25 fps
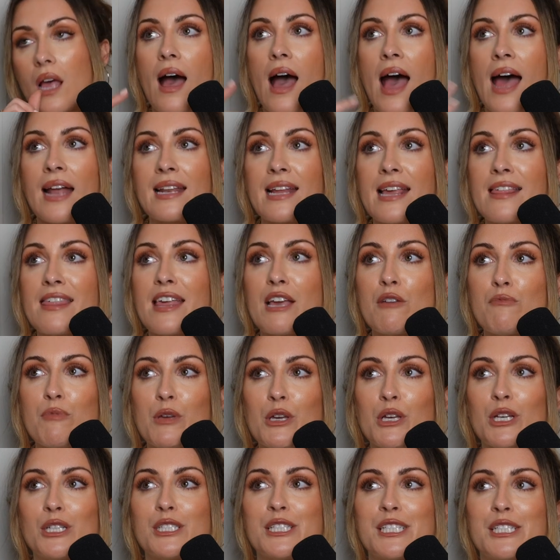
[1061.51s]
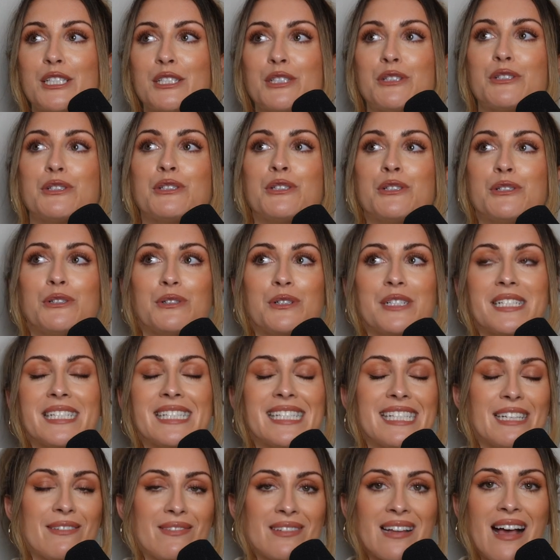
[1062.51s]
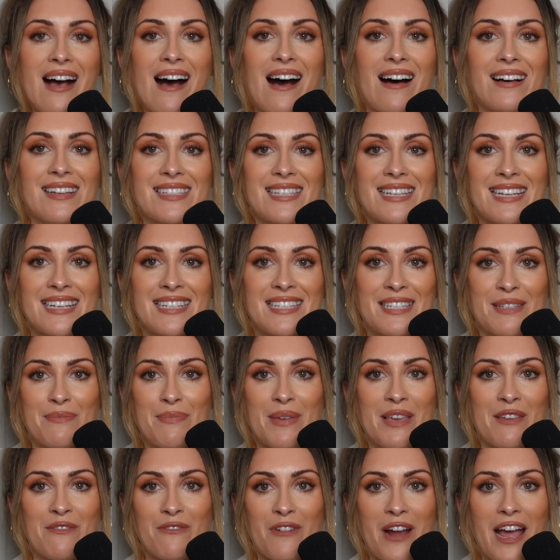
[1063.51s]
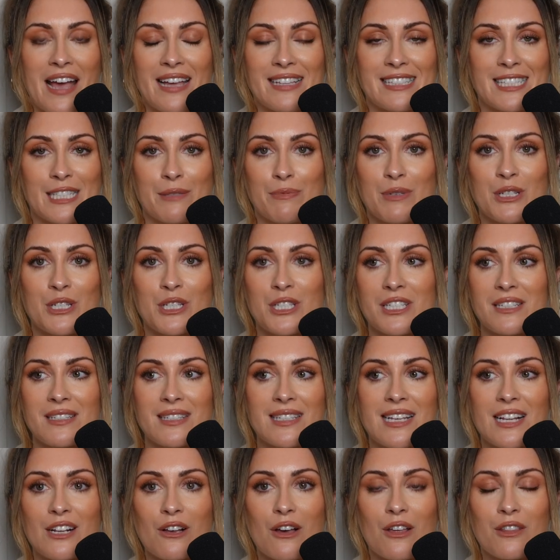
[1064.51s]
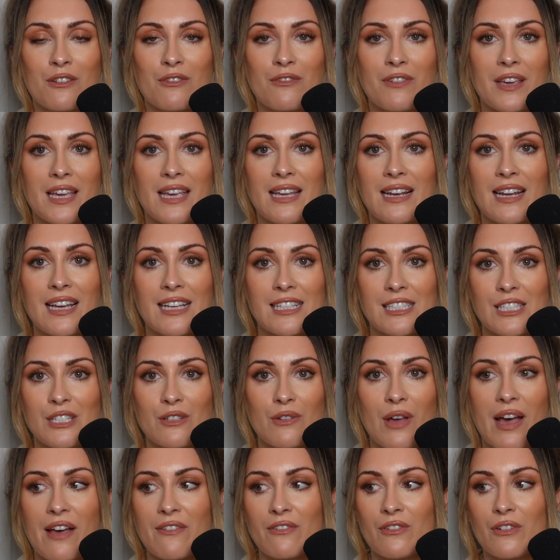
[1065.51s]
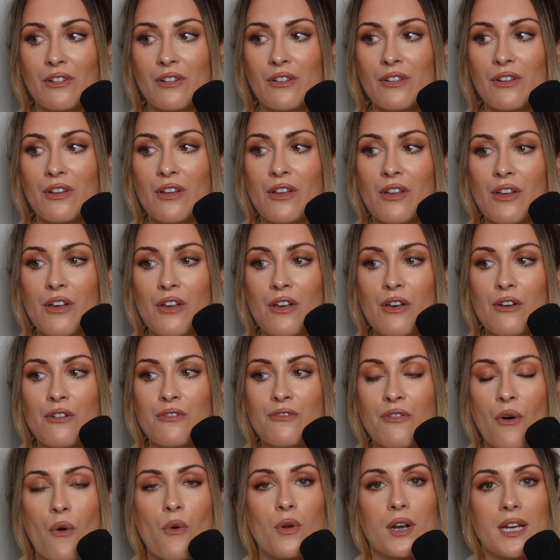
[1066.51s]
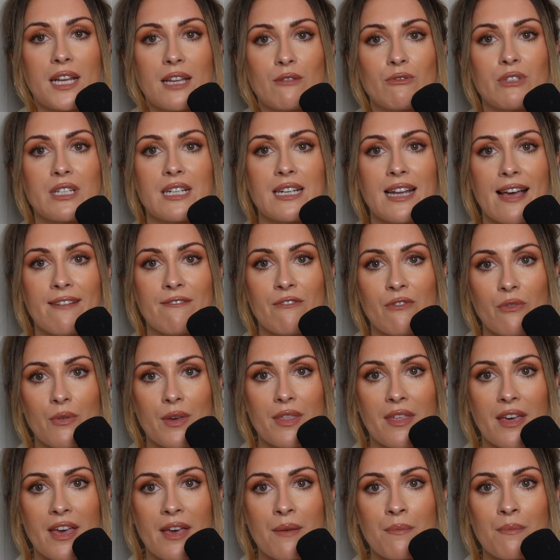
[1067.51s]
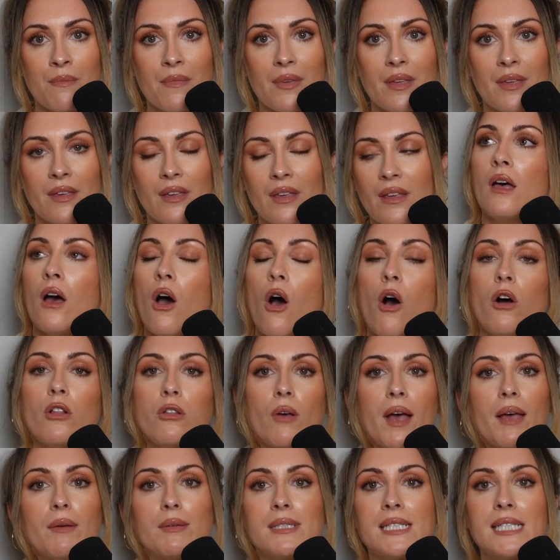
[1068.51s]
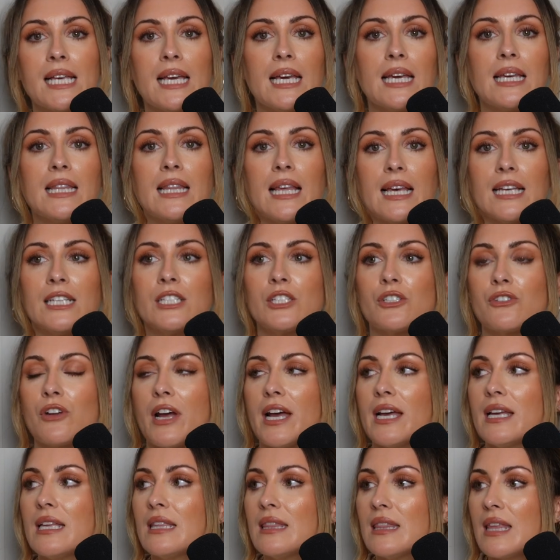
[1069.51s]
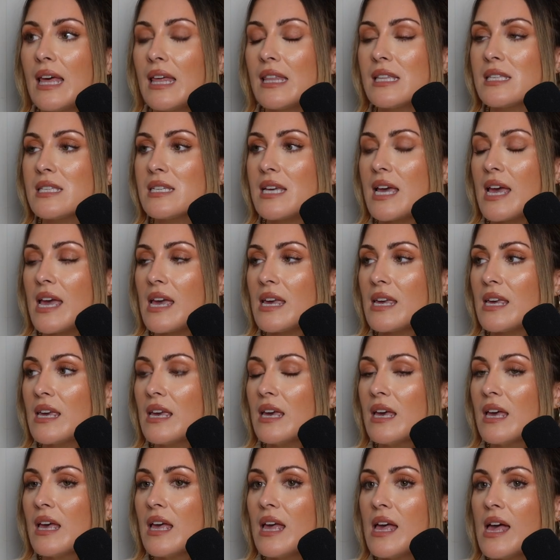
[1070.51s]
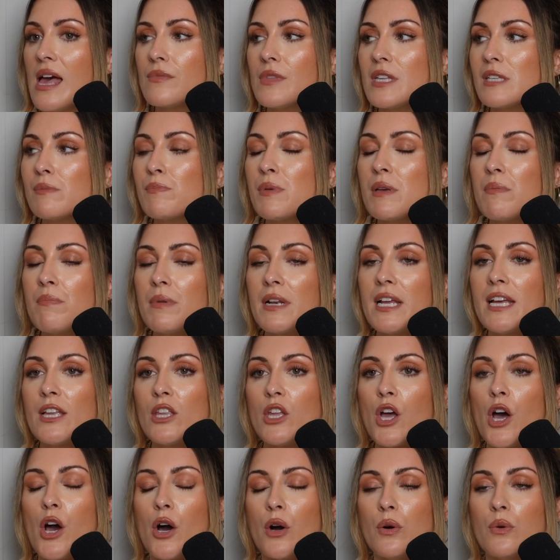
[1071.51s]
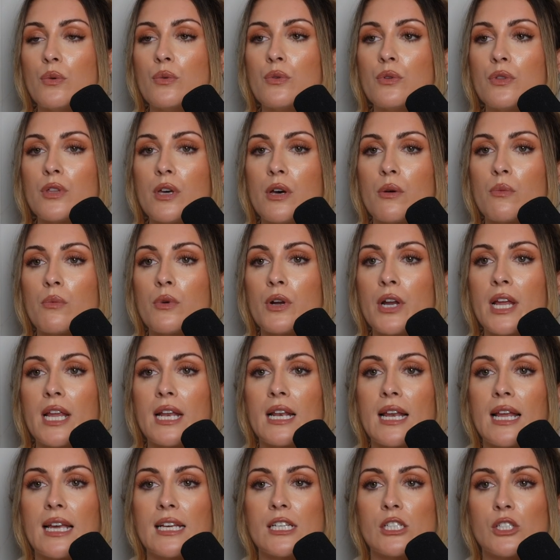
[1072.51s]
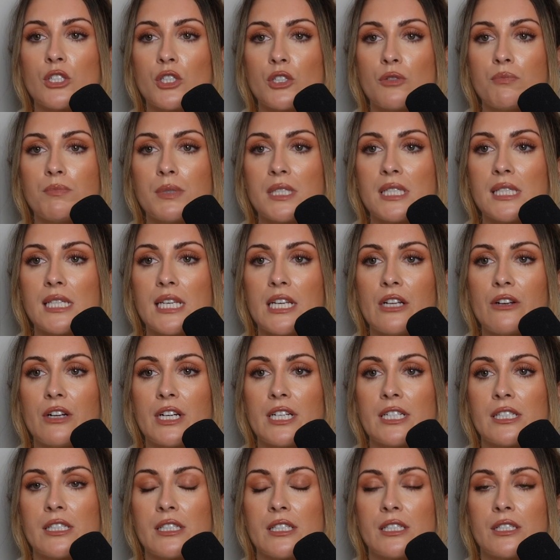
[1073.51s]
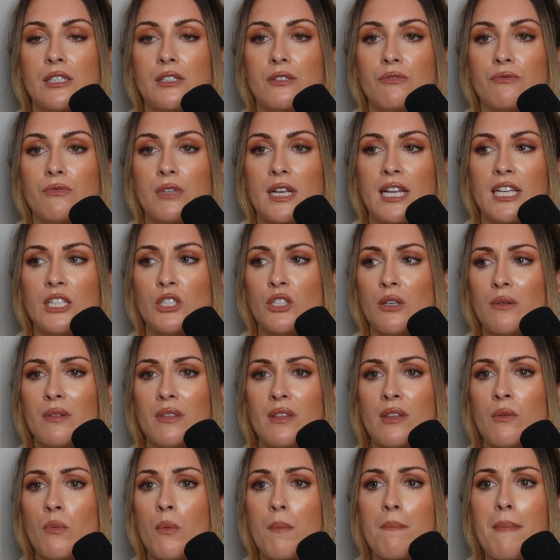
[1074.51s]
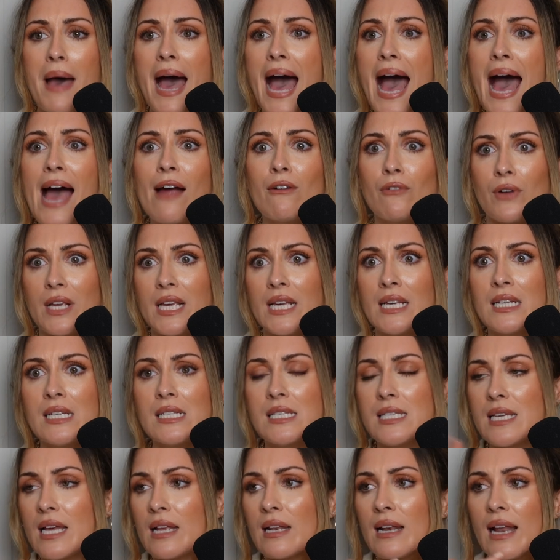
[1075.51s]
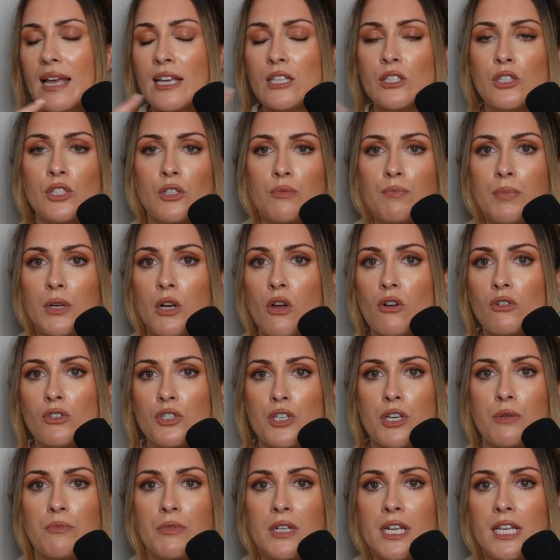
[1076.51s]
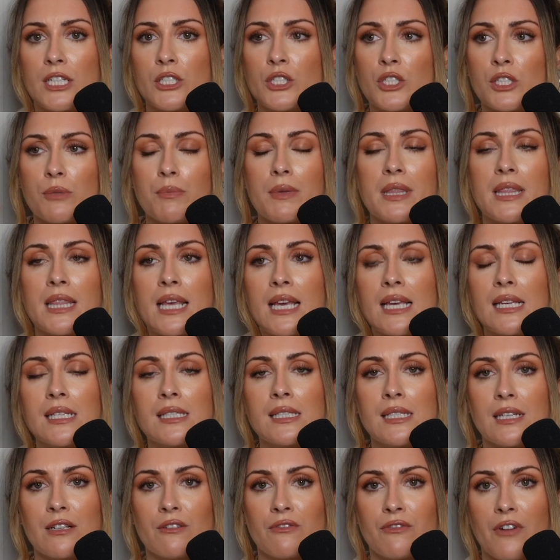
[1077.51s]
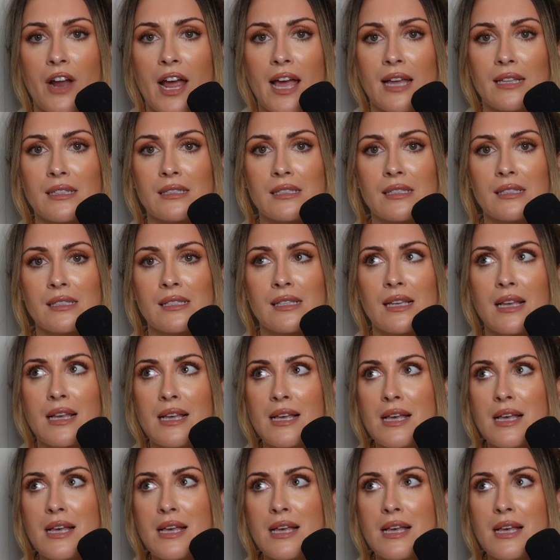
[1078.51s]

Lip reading: And I think because it's so soon, it's even harder to be friends, because you've still got the feelings. You haven't fallen out of love with him. Although I was saying this, right, the other day, there's people I know that were in like a super serious relationship. They were married and like super long-term relationship, and they are still friends.